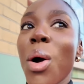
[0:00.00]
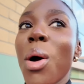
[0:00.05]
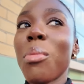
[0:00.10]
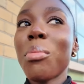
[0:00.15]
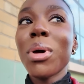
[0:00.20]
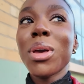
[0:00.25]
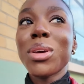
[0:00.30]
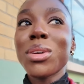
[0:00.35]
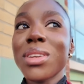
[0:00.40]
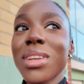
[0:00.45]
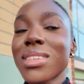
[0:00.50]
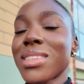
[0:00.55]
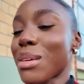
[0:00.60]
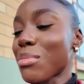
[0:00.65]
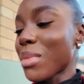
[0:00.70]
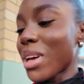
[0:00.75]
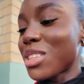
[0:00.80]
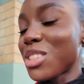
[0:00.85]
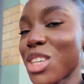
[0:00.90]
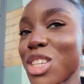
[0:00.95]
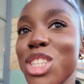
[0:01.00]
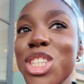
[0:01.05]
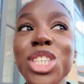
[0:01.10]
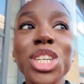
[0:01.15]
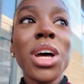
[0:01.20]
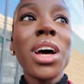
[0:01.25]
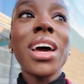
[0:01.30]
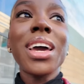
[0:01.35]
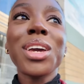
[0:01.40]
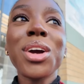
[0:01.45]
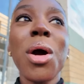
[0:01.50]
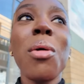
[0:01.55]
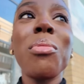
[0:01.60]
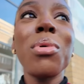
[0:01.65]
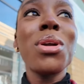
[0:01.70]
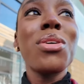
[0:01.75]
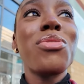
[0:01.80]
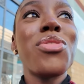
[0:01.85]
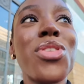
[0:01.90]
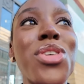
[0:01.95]
Oh my goodness, I'm getting shy. Come
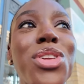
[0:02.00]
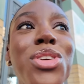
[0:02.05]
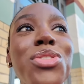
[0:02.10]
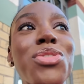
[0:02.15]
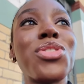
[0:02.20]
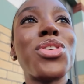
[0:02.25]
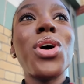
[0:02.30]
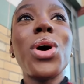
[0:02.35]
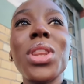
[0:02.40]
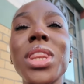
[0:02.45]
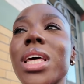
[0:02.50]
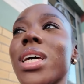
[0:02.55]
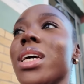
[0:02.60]
on, Yvonne, you've got